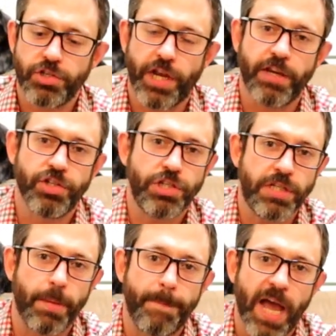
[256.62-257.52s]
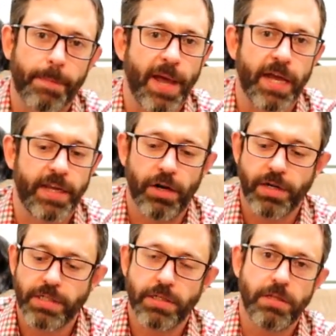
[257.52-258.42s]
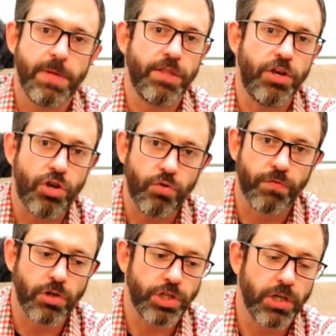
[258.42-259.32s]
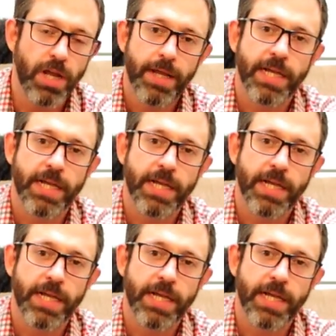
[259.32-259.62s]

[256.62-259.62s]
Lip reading: changes to the backpack carry system in the new version,